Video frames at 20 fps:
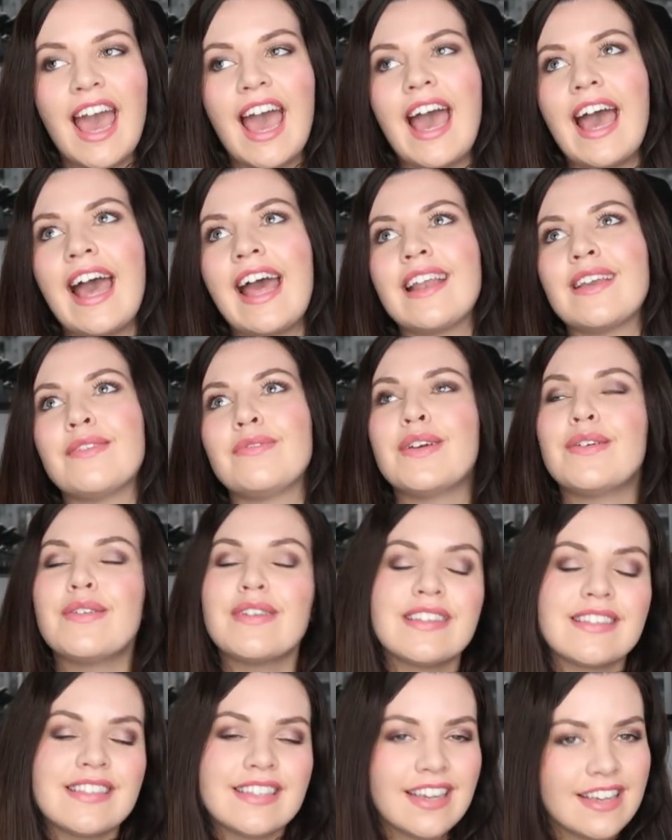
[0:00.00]
and we were
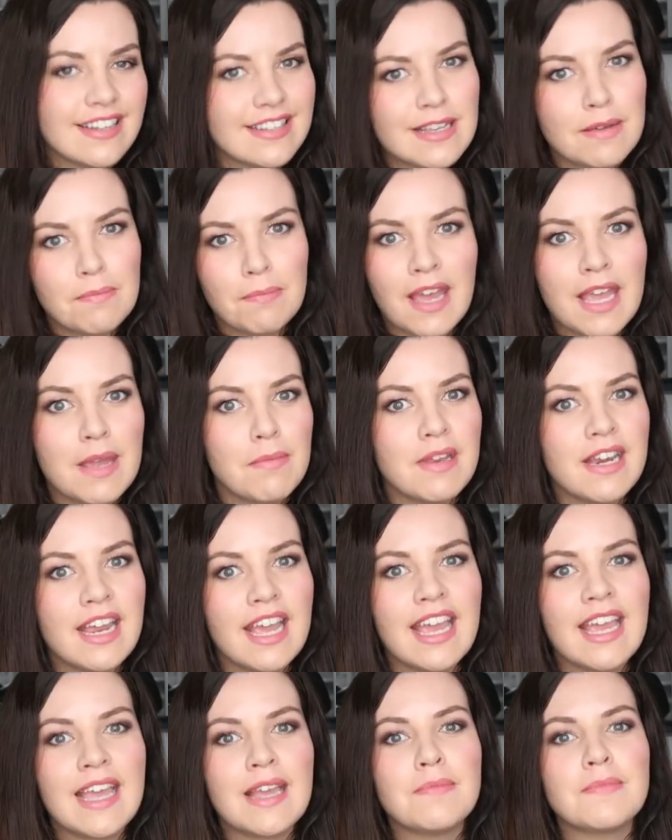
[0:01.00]
discussing baby
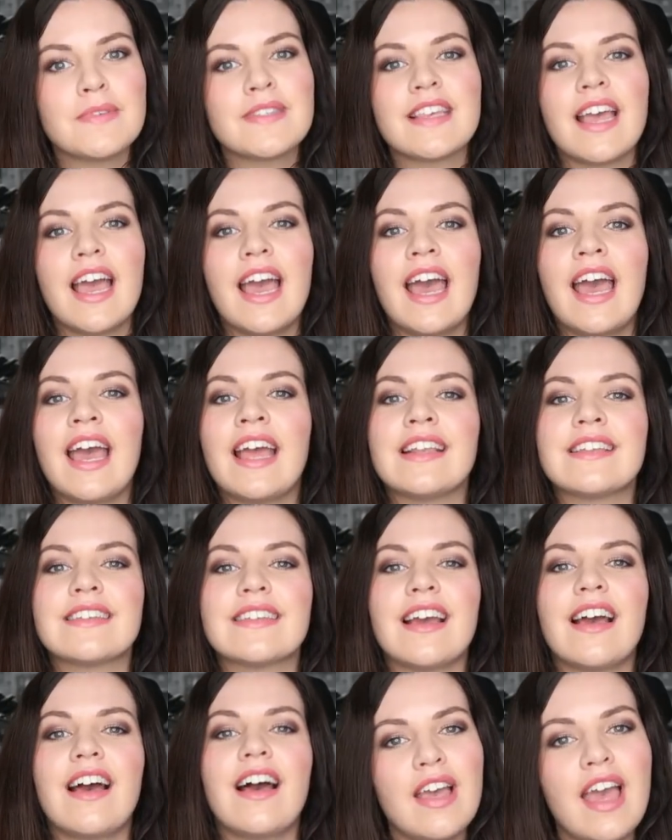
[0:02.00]
names, and
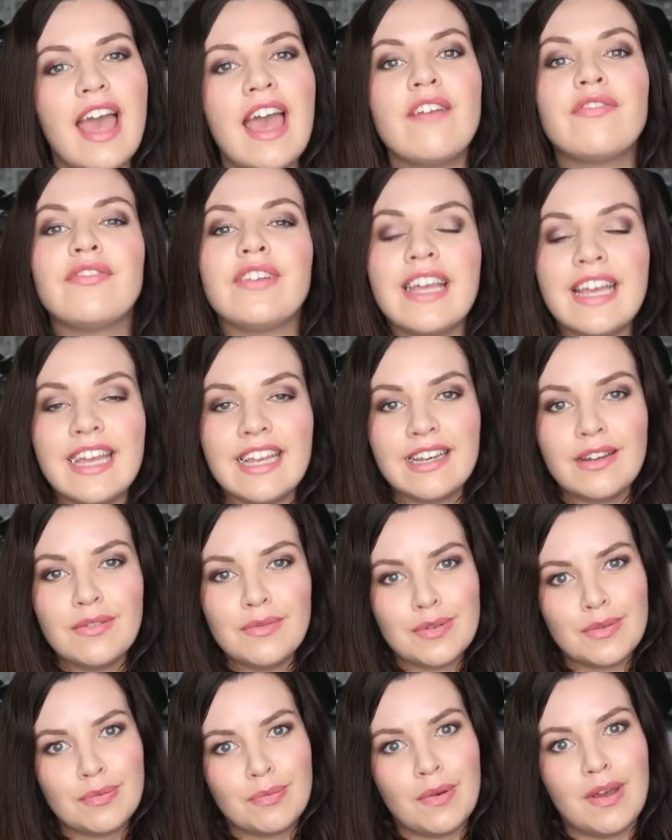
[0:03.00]
Evelyn
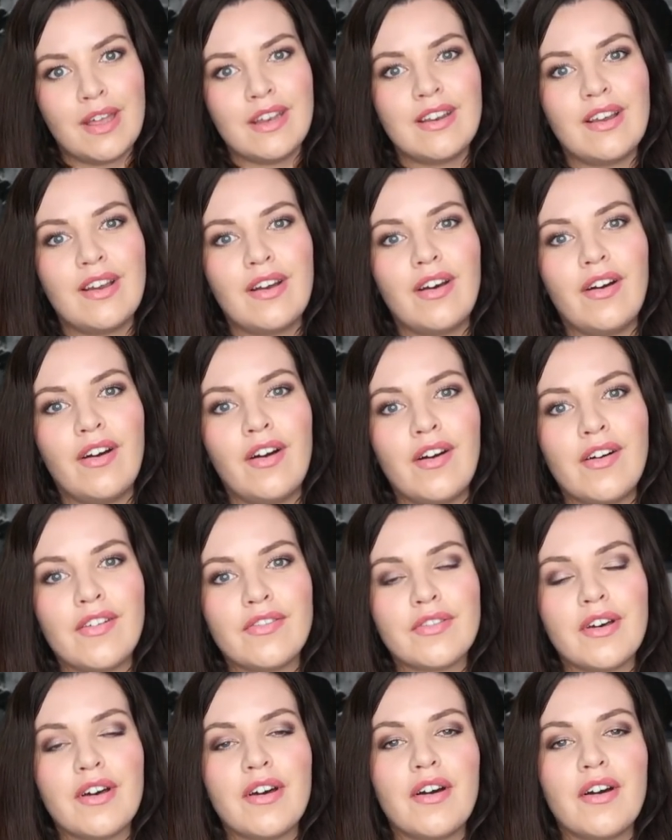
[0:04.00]
was one of